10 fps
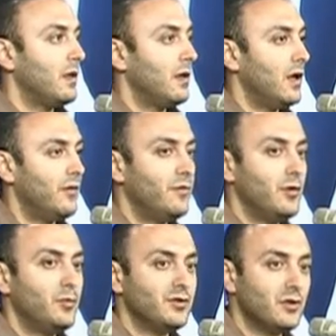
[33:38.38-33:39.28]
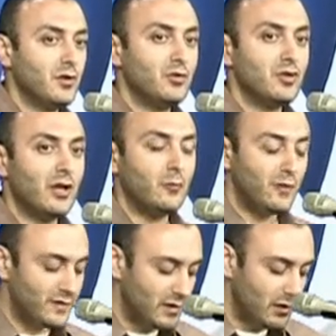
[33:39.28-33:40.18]
Every persecution. And
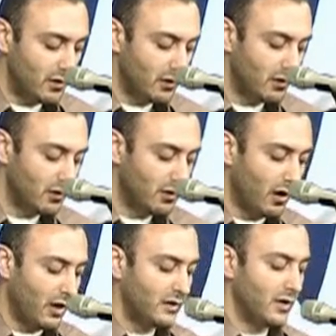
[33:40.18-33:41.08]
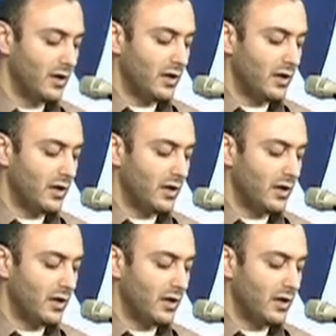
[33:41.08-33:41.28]
we've seen here God